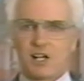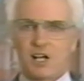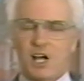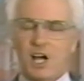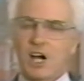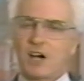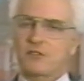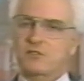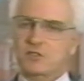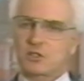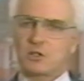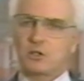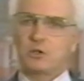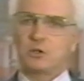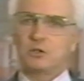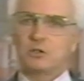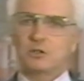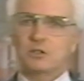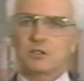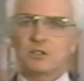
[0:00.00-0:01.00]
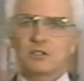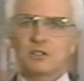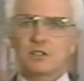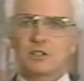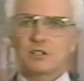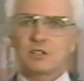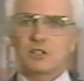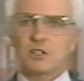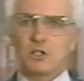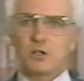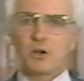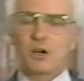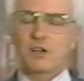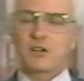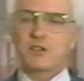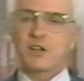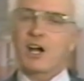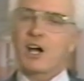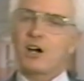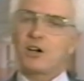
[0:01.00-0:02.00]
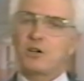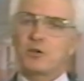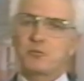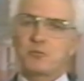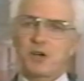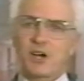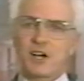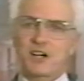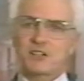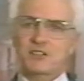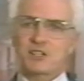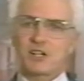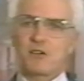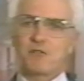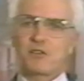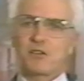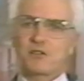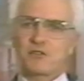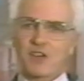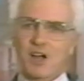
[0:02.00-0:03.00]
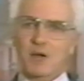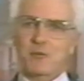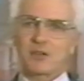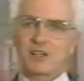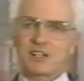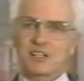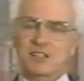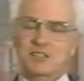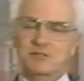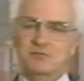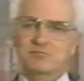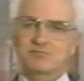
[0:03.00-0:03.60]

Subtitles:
After all, you are now part of the family.